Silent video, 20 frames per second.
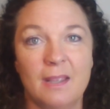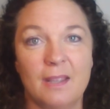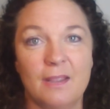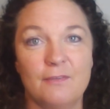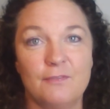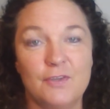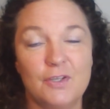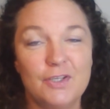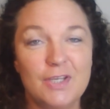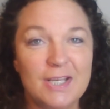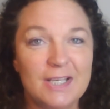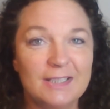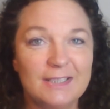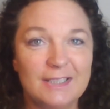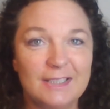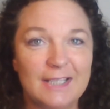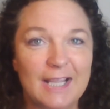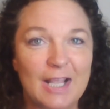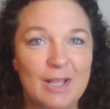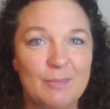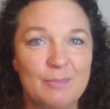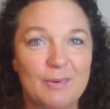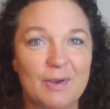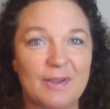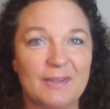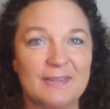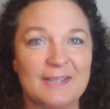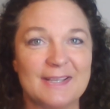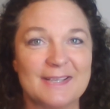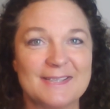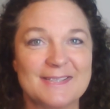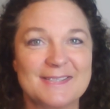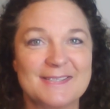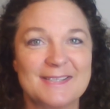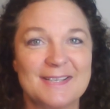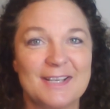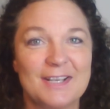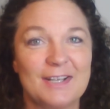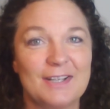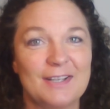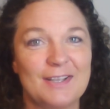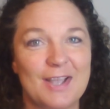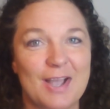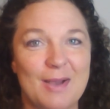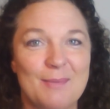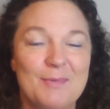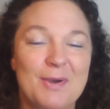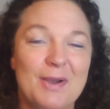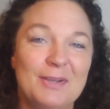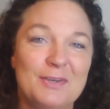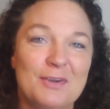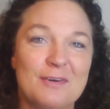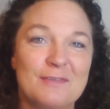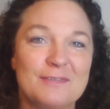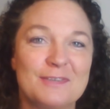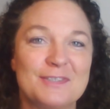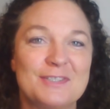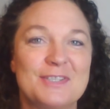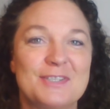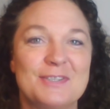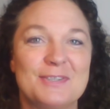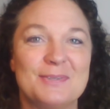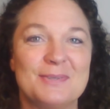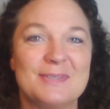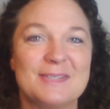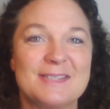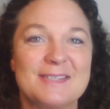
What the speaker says: If you need a little help on this, come on over to